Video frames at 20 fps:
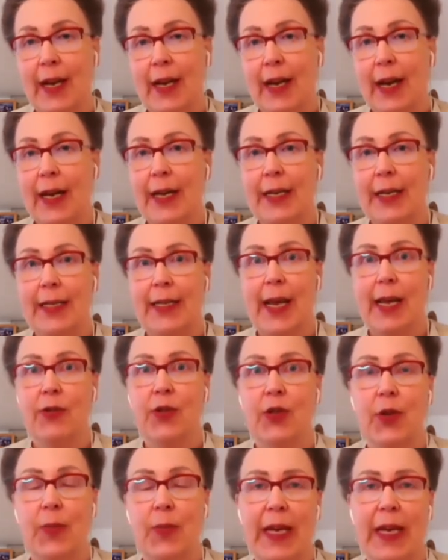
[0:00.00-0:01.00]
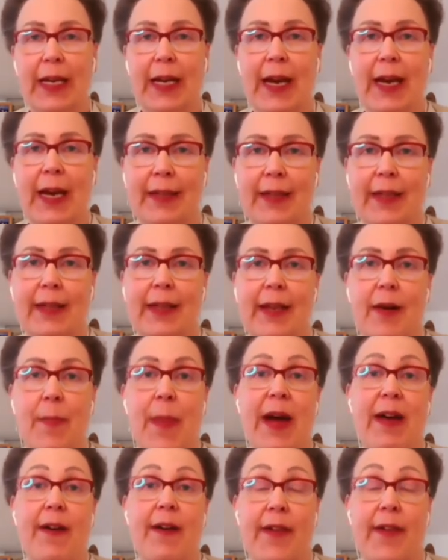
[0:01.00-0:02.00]
And it sounds to me like the
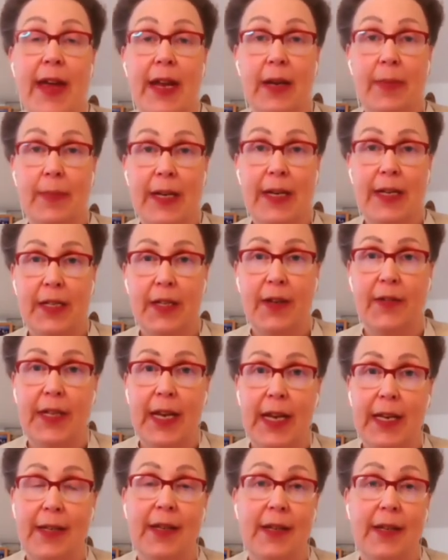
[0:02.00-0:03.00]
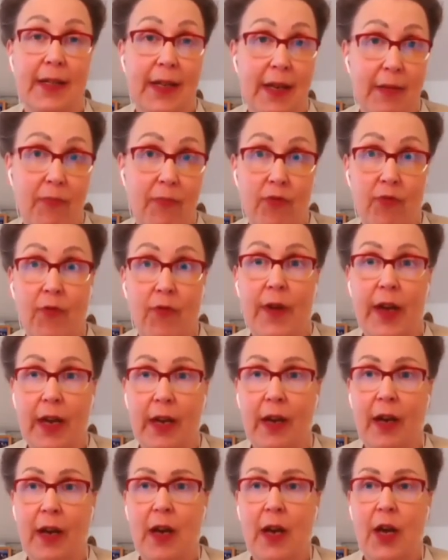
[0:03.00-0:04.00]
availability of data is improving